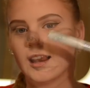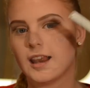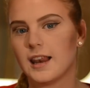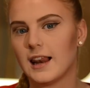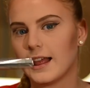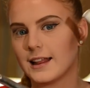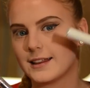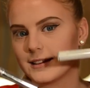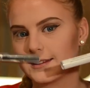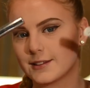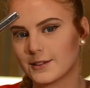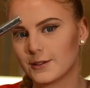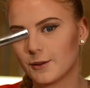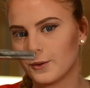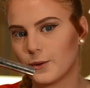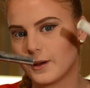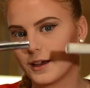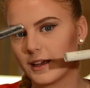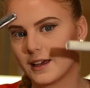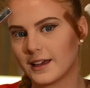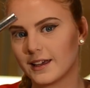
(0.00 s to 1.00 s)
Let's do
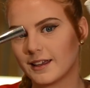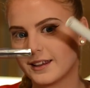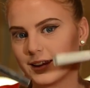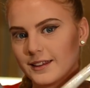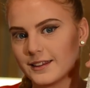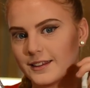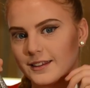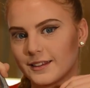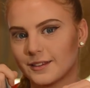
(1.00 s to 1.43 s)
it.